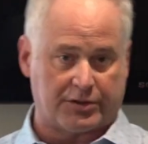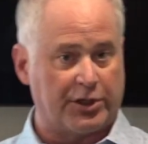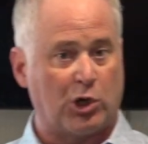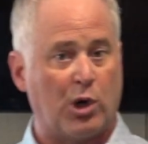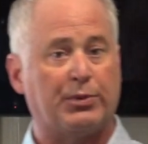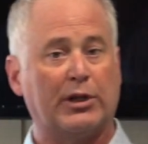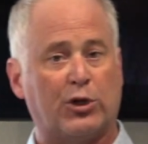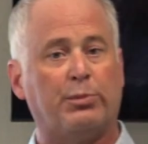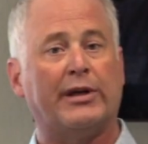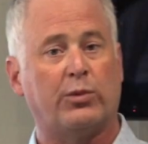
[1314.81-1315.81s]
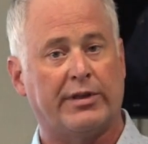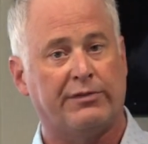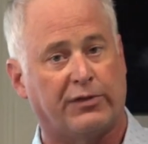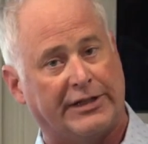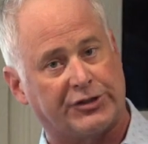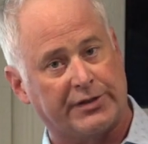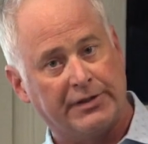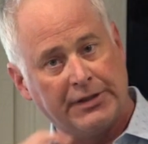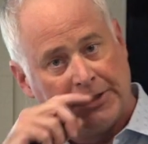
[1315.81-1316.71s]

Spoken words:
going to go up a little bit with inflation.